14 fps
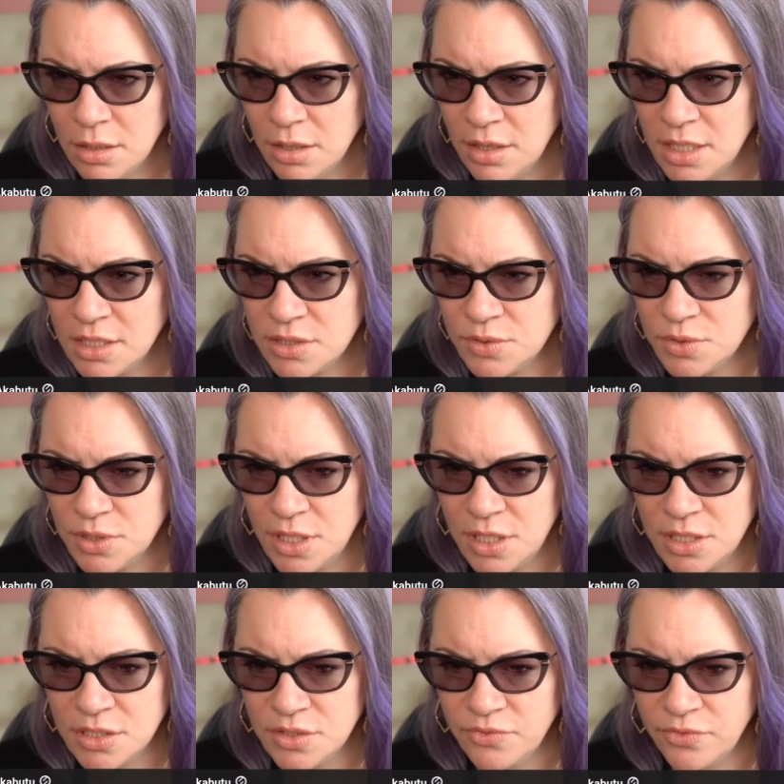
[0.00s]
This
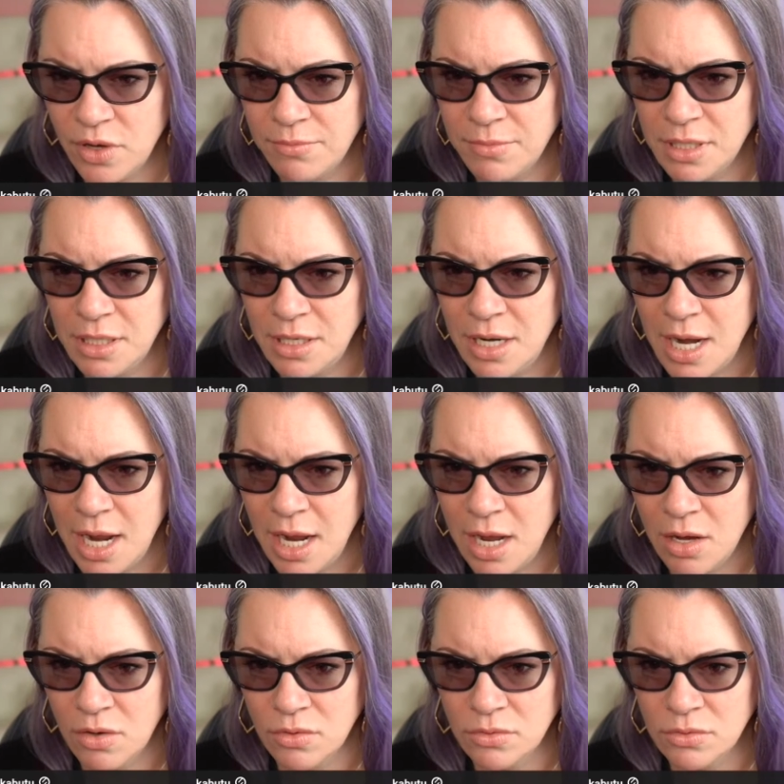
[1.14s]
is from
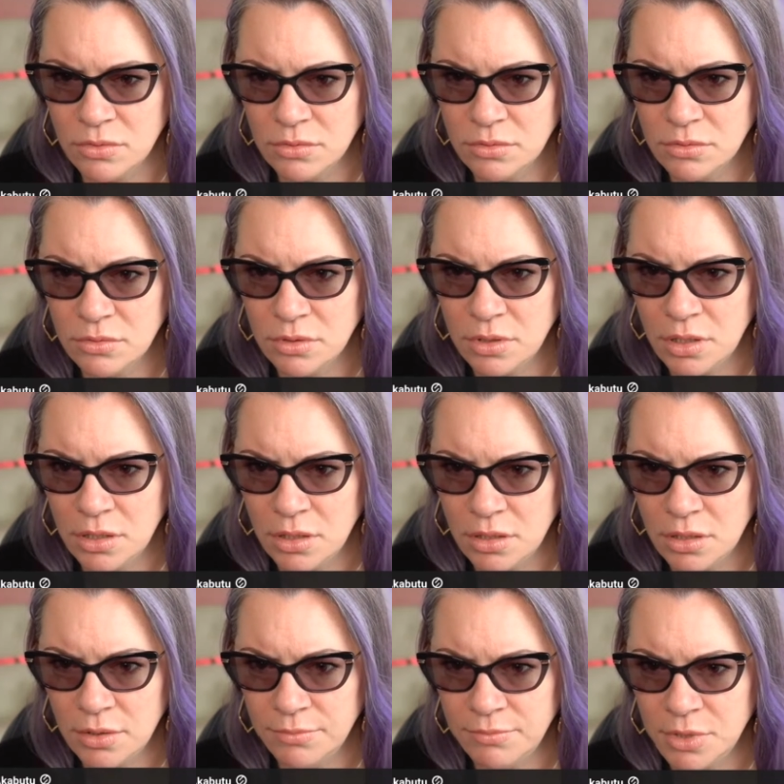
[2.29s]
now.
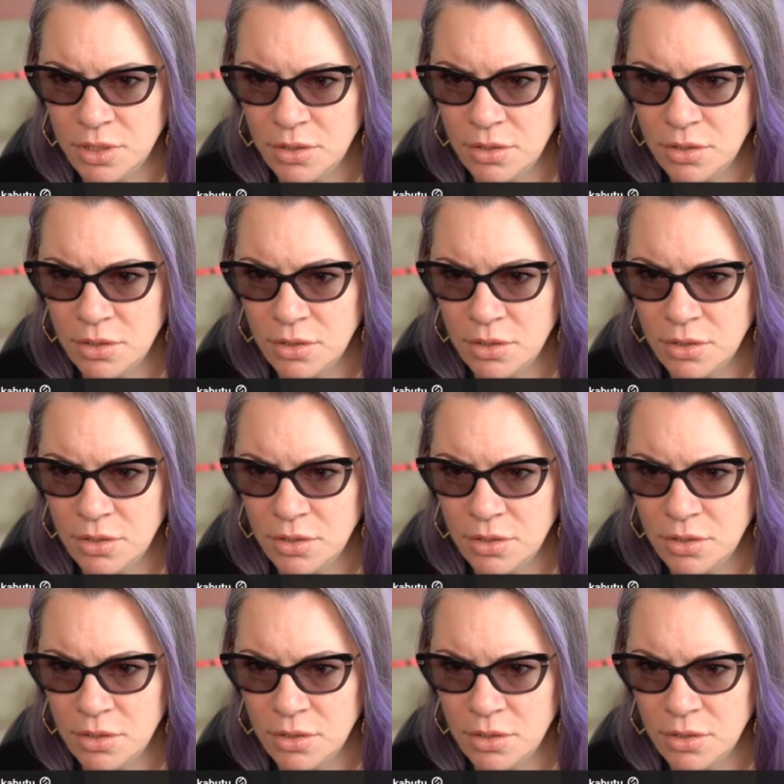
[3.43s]
Um,